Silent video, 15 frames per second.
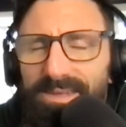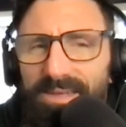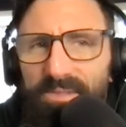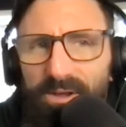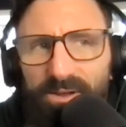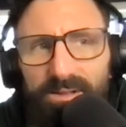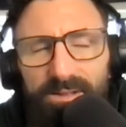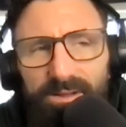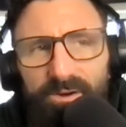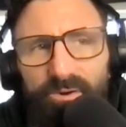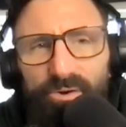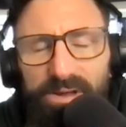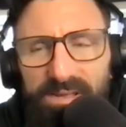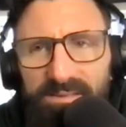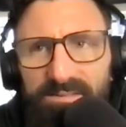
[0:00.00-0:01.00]
and the
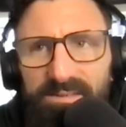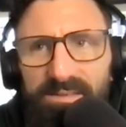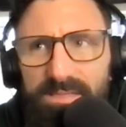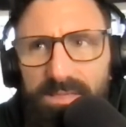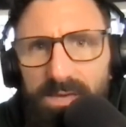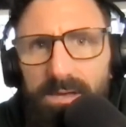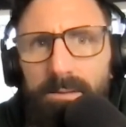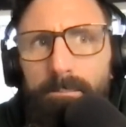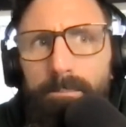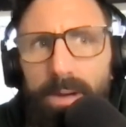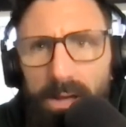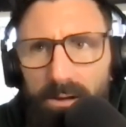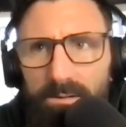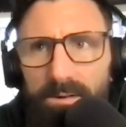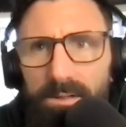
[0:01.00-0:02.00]
crazy thing
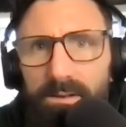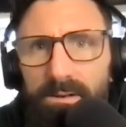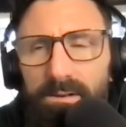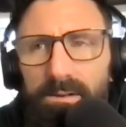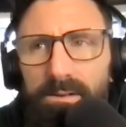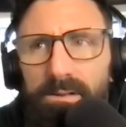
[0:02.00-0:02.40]
about it